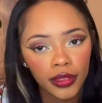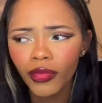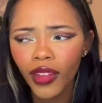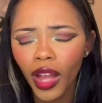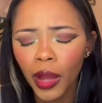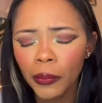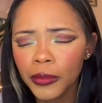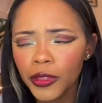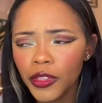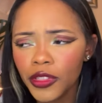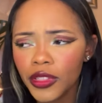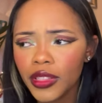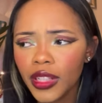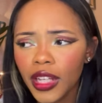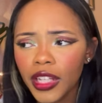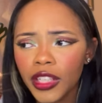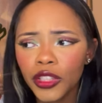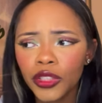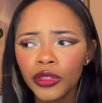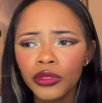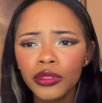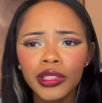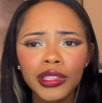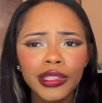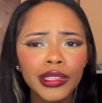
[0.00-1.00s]
I'm just like,
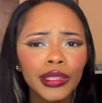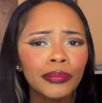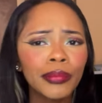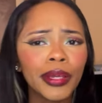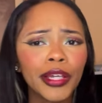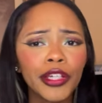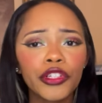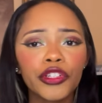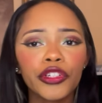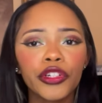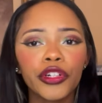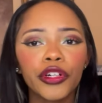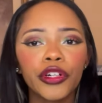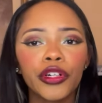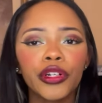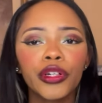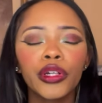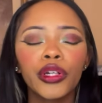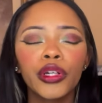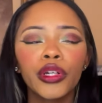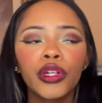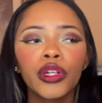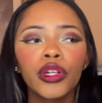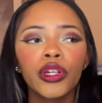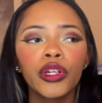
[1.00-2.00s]
you need to make sure
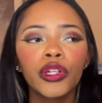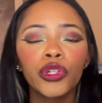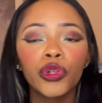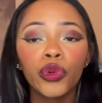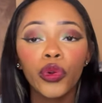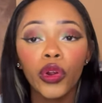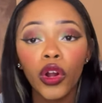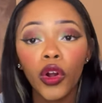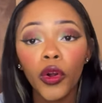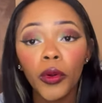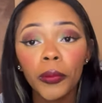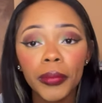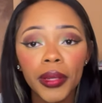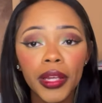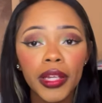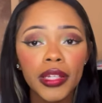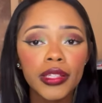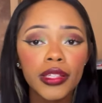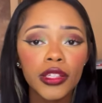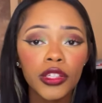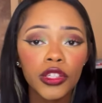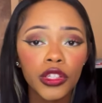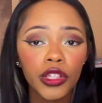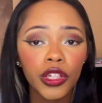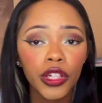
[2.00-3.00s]
your home base
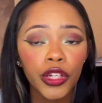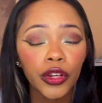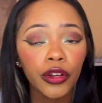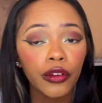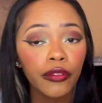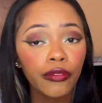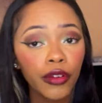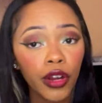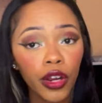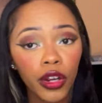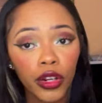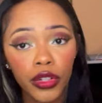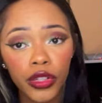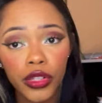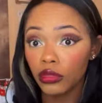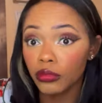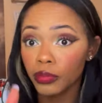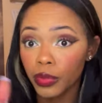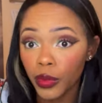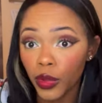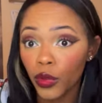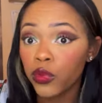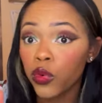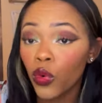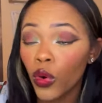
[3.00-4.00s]
is secure first
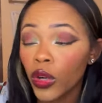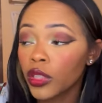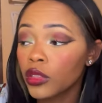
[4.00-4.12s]
before